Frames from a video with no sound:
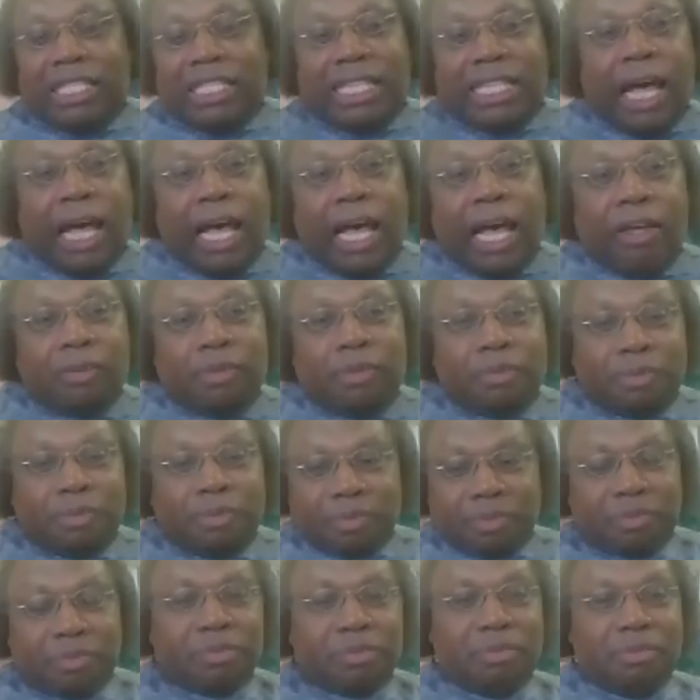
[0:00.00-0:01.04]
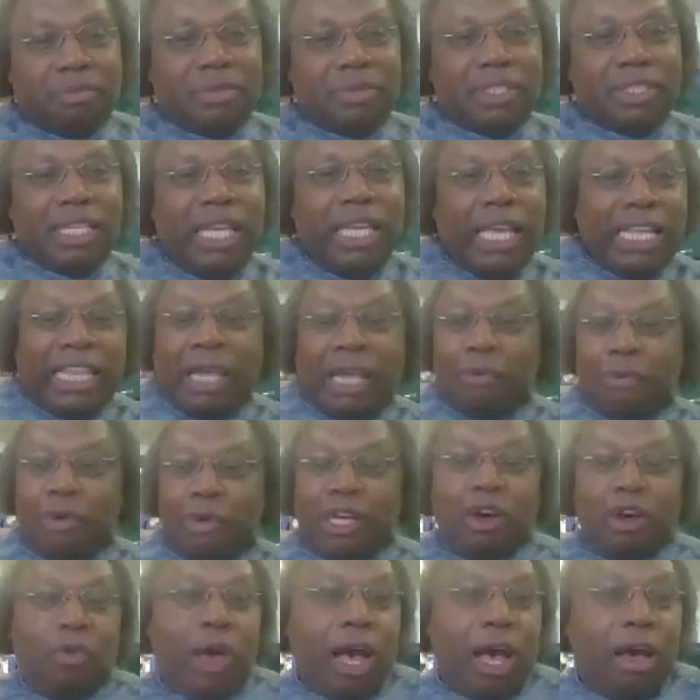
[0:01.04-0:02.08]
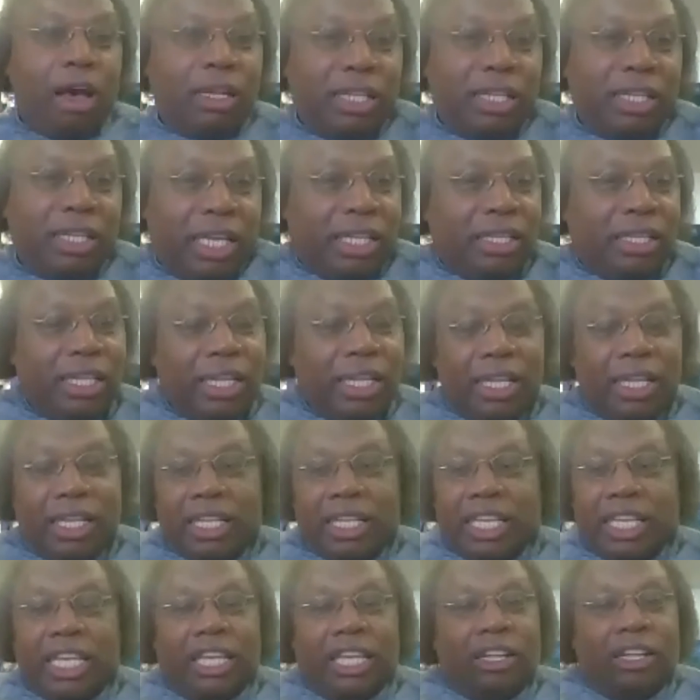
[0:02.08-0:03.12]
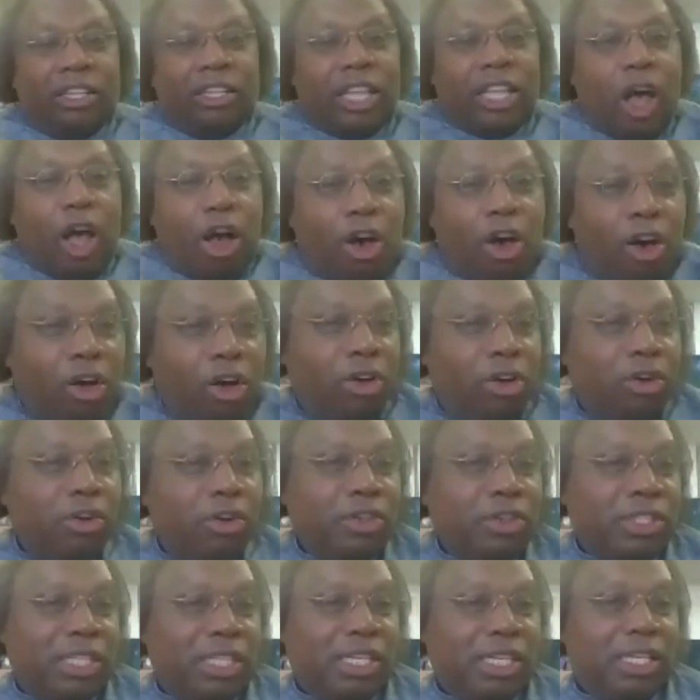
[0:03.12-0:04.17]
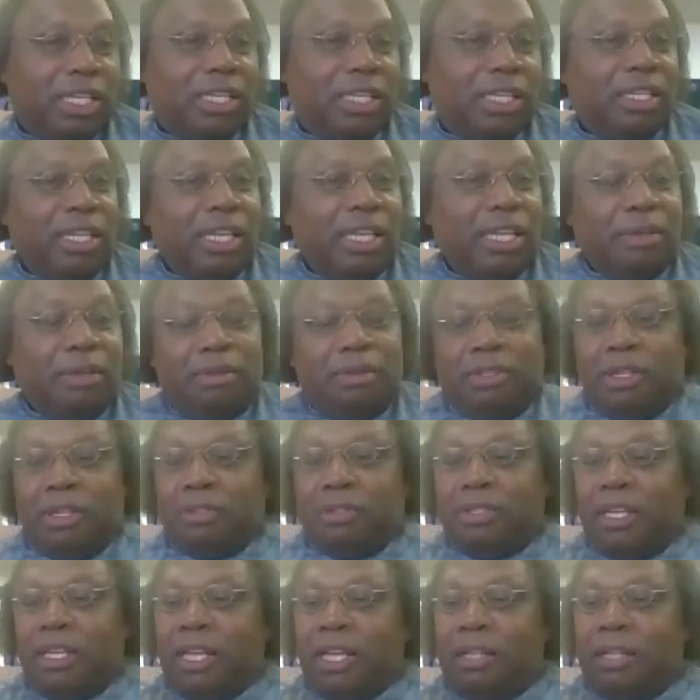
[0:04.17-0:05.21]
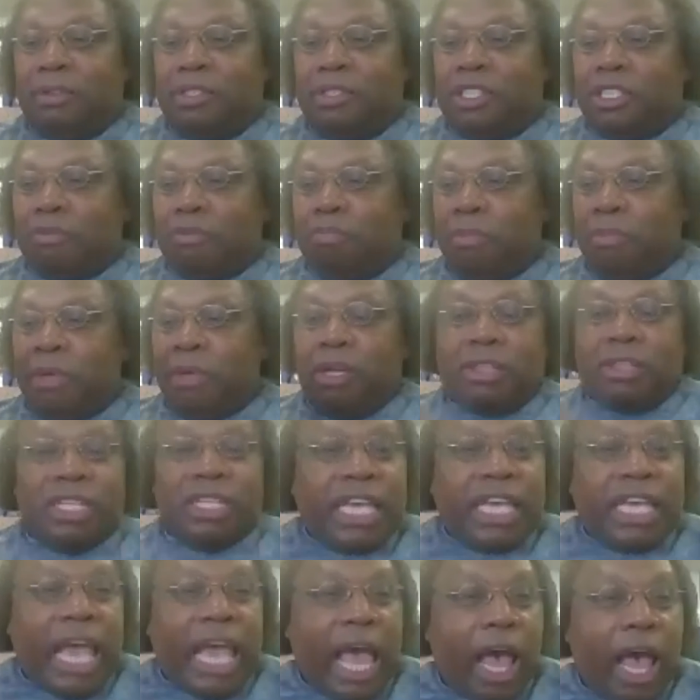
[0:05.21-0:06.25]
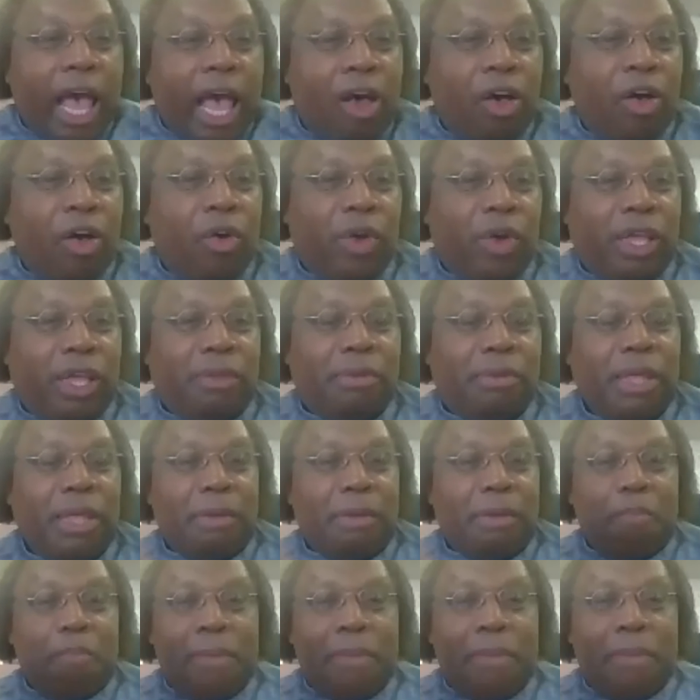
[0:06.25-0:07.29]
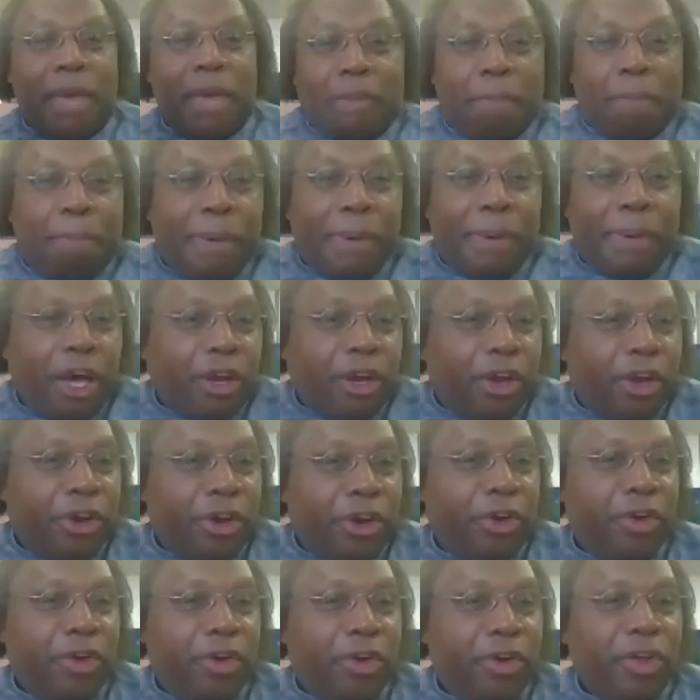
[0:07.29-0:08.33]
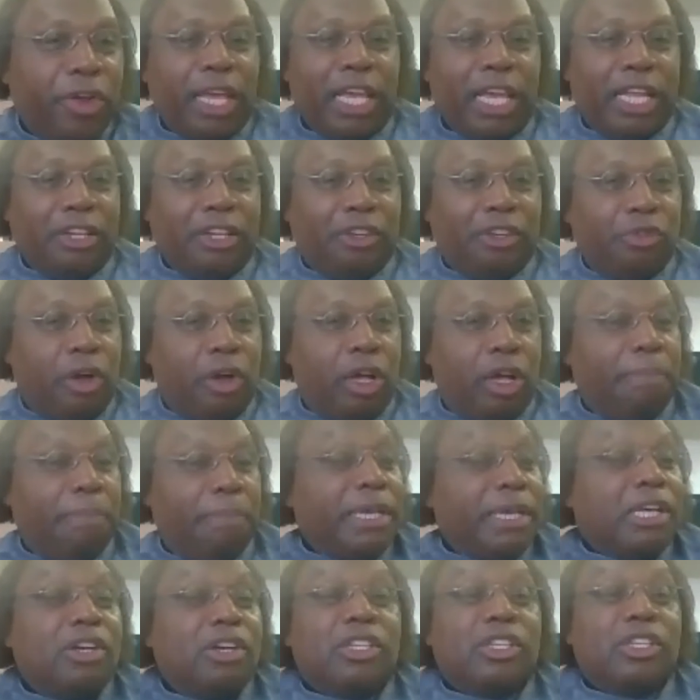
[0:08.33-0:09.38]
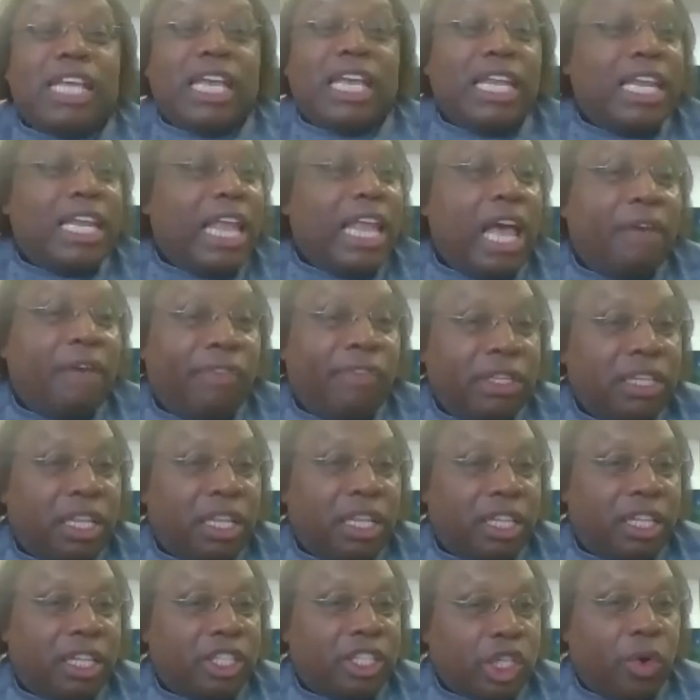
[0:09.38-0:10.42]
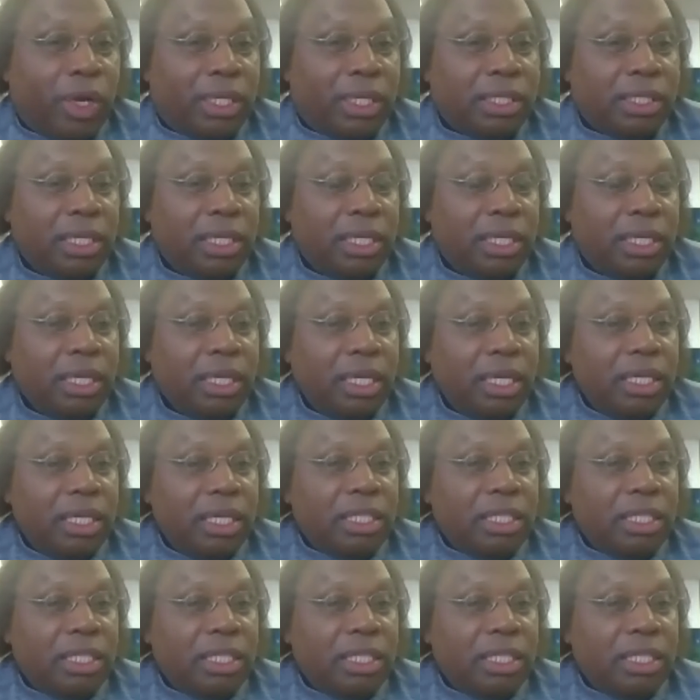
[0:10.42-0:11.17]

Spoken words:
in the South, they would go out and kill the hogs and milk the cow and make the butter and do all that because they didn't have another choice.